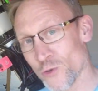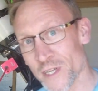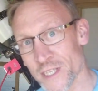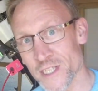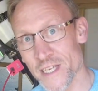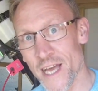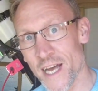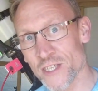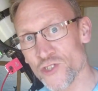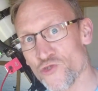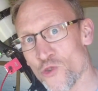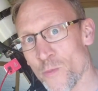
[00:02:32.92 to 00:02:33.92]
known as the
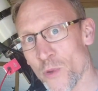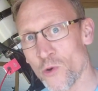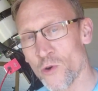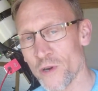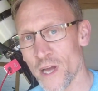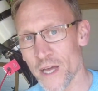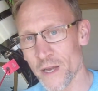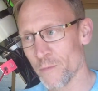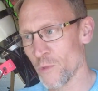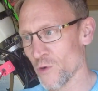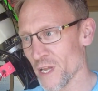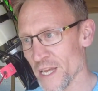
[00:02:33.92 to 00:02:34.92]
Astro Bloke. And
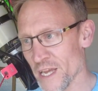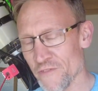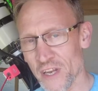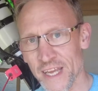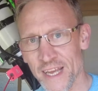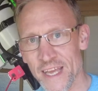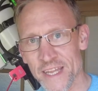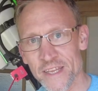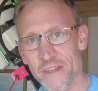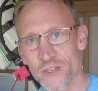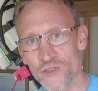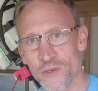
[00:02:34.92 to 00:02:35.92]
I'm going to leave a link in
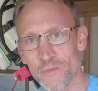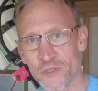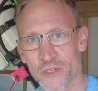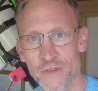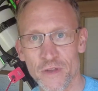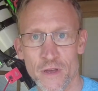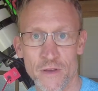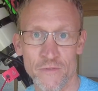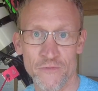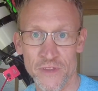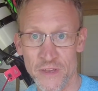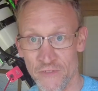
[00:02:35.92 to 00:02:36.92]
the description
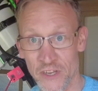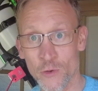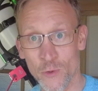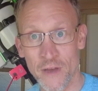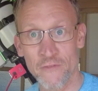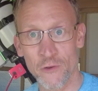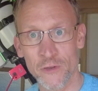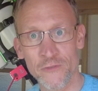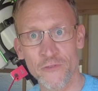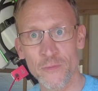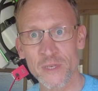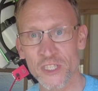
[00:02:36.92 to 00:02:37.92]
of the video that I
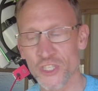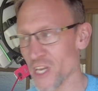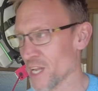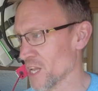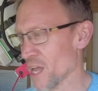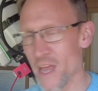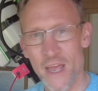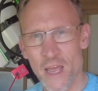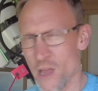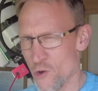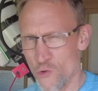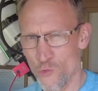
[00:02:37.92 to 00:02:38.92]
followed from his channel.
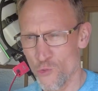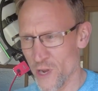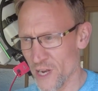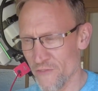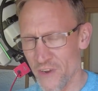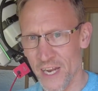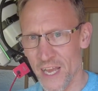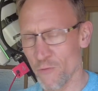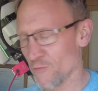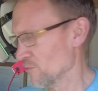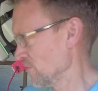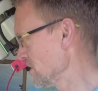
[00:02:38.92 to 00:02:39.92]
Really, really
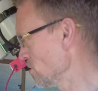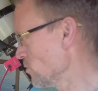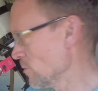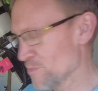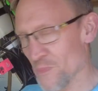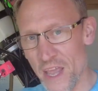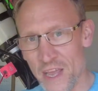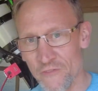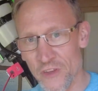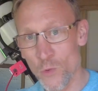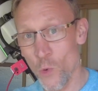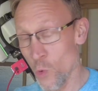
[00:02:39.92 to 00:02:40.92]
helpful video.
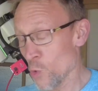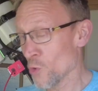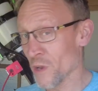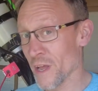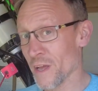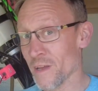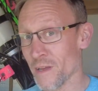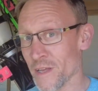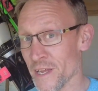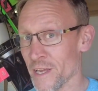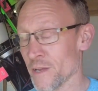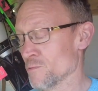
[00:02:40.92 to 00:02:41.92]
If you own
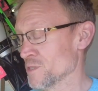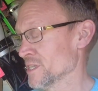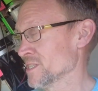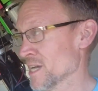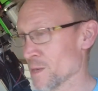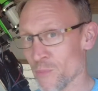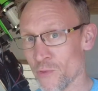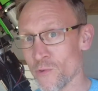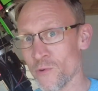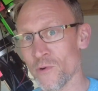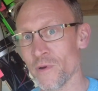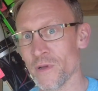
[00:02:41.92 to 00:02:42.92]
an EQ6R
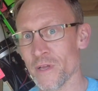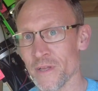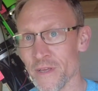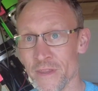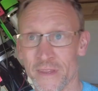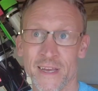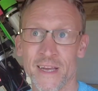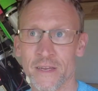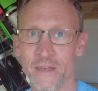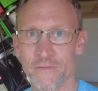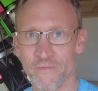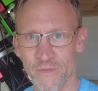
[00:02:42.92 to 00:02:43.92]
Pro and you're
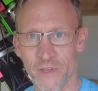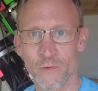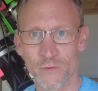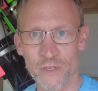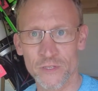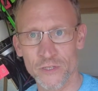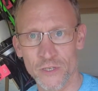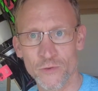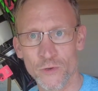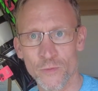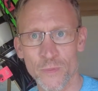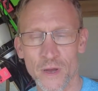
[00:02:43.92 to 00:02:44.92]
thinking of doing a
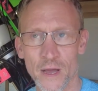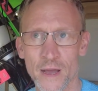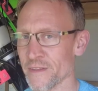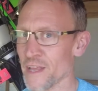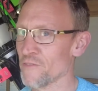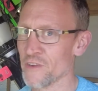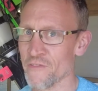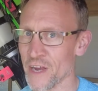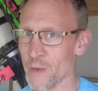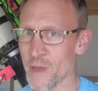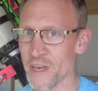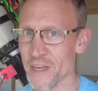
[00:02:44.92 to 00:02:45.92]
tune-up, I definitely
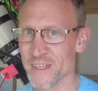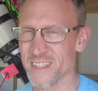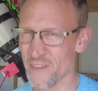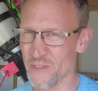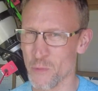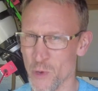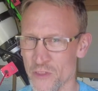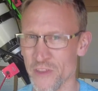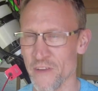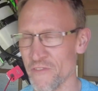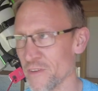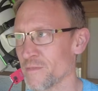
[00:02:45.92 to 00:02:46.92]
recommend it. It's definitely worth
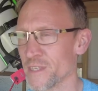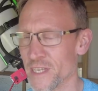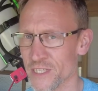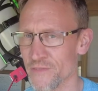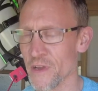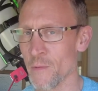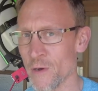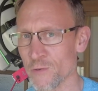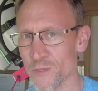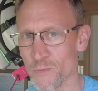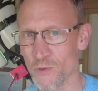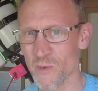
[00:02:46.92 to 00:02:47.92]
the effort. It takes a few
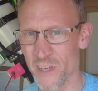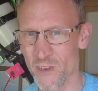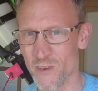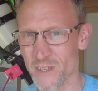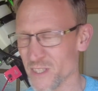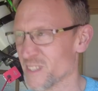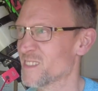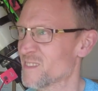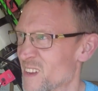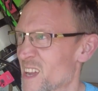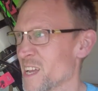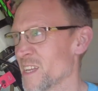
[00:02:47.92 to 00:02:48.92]
hours, but you know, it's,
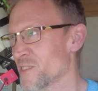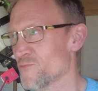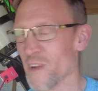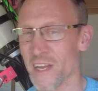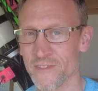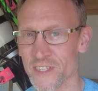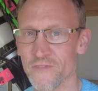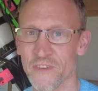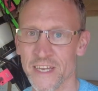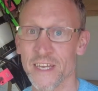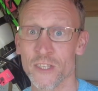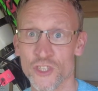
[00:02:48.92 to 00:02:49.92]
it's
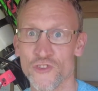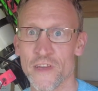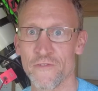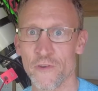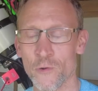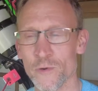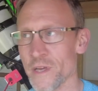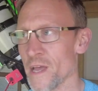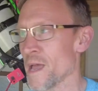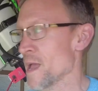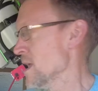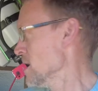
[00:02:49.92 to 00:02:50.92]
relatively straightforward.
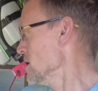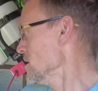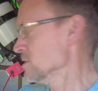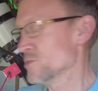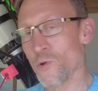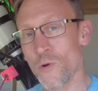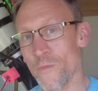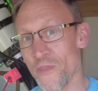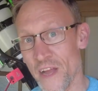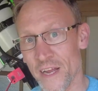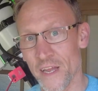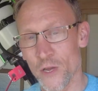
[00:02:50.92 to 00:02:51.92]
So
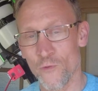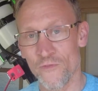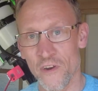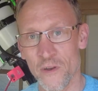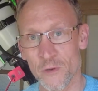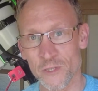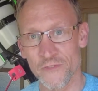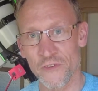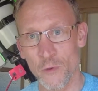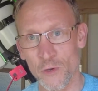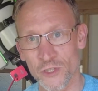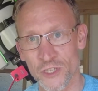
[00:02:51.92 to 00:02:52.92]
thank you very much if
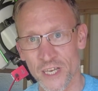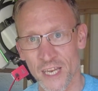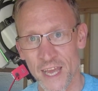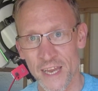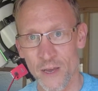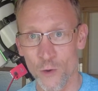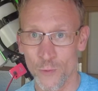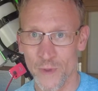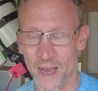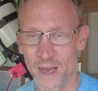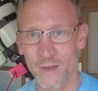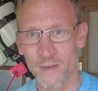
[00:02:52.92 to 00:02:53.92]
you're watching, Glenn. I hope
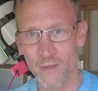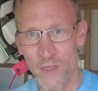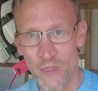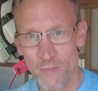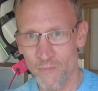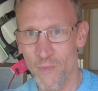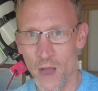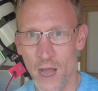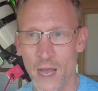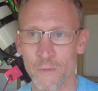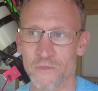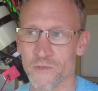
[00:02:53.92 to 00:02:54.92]
you are.
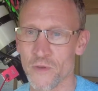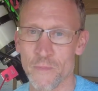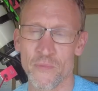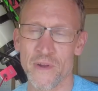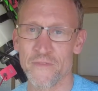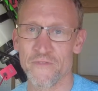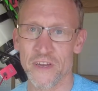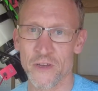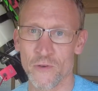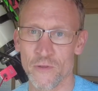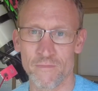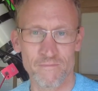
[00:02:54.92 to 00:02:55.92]
Absolutely brilliant
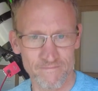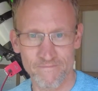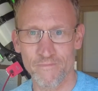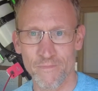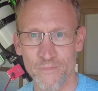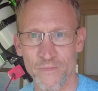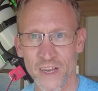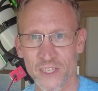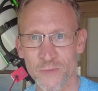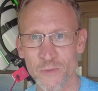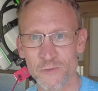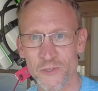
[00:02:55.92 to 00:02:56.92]
video
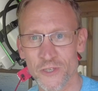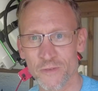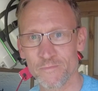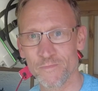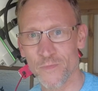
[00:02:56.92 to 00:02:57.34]
thanks a bunch.